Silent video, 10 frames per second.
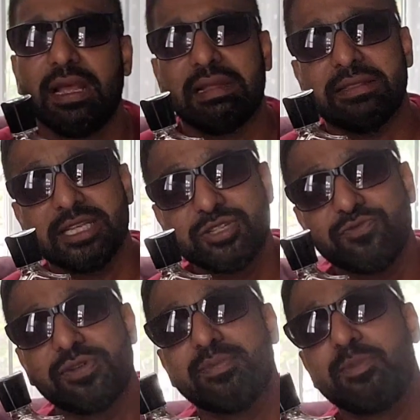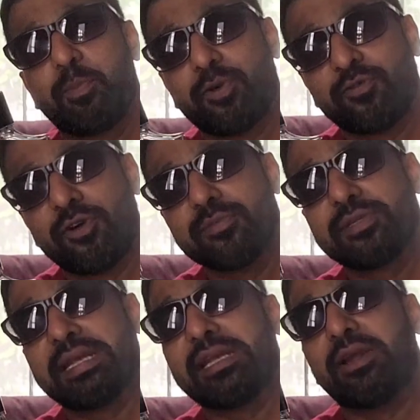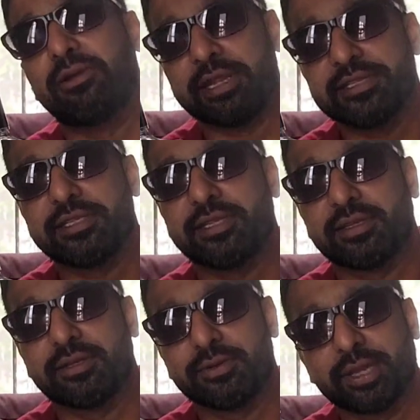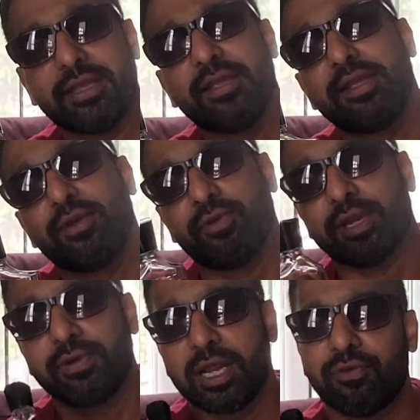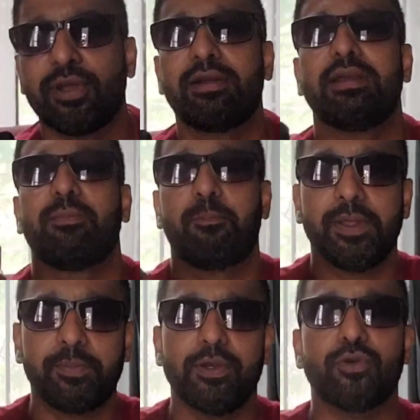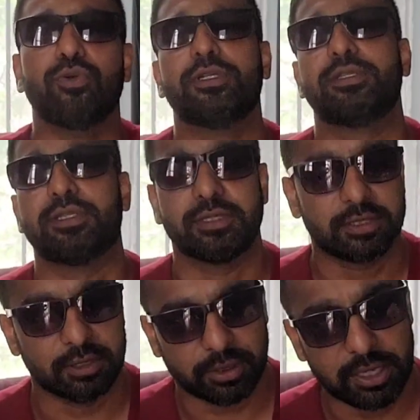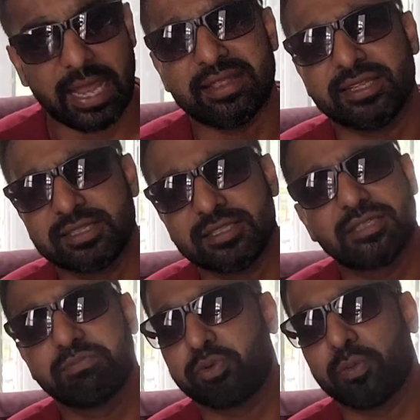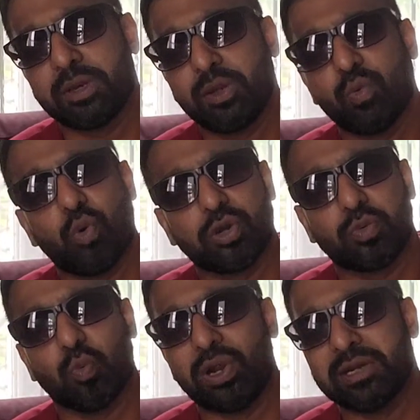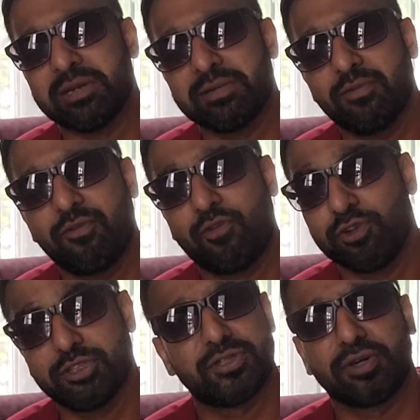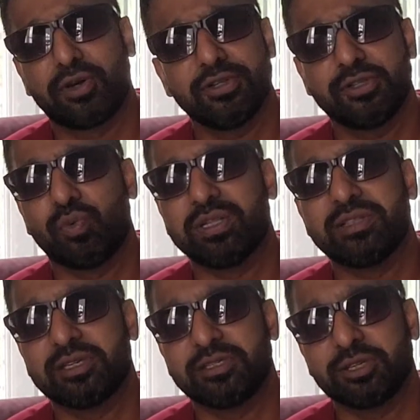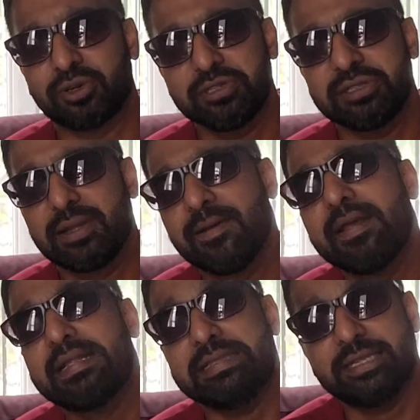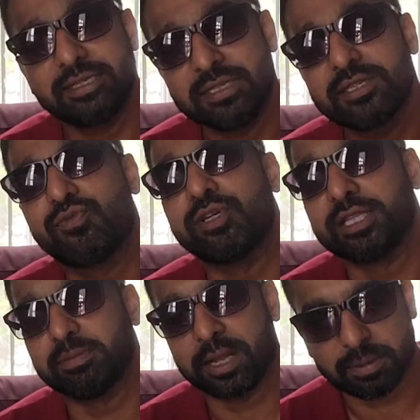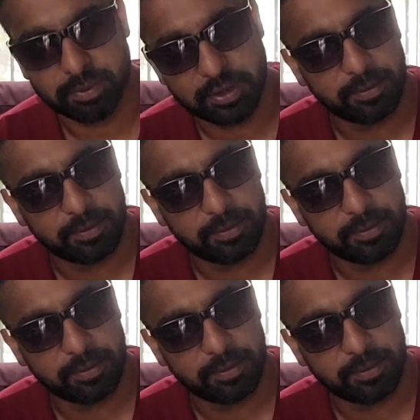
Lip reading: This one performs like crazy, okay? Whenever I wear it, people notice this, okay? And this is probably what, 1/4 the cost or 1/3 the cost. This is a worthy blind buy.